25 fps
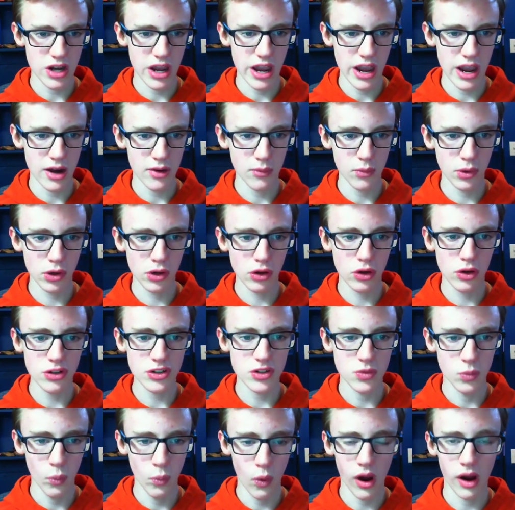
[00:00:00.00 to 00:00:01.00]
and we're gonna call this
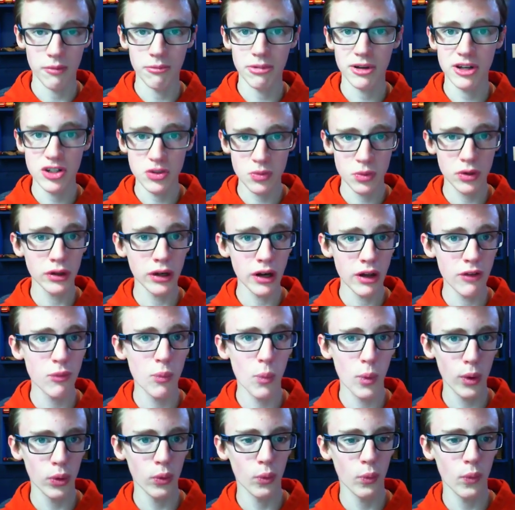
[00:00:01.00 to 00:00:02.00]
one because we're gonna have
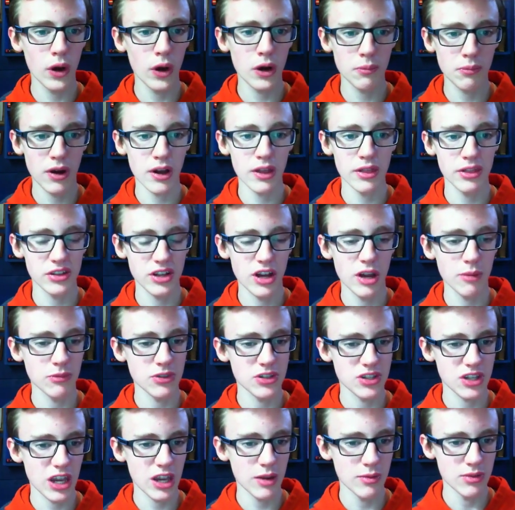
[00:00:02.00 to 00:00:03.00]
more than one by the time
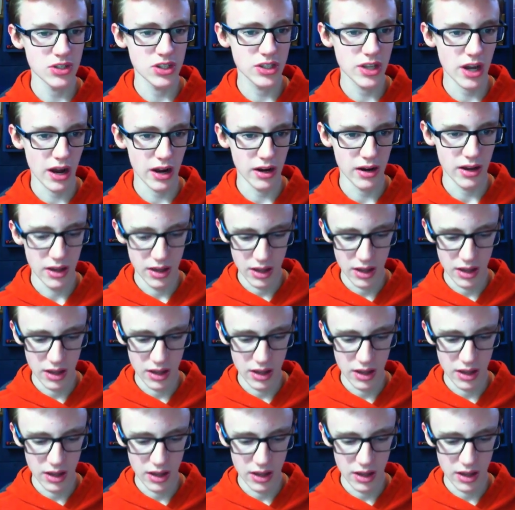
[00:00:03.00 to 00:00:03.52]
this game is done.